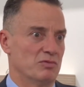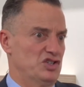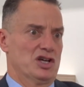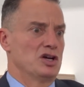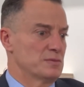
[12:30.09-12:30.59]

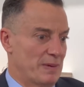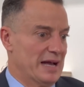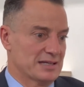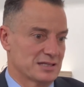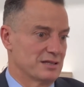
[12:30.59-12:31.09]
which goes
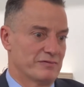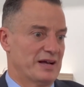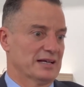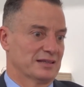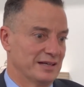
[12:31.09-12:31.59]
back to the
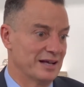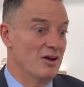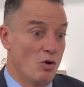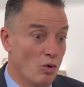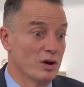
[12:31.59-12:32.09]
fact that
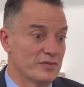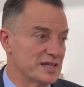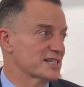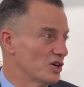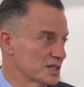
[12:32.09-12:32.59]
all of
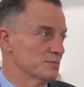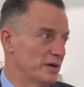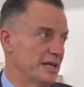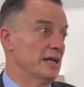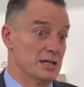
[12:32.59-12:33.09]
this costs money.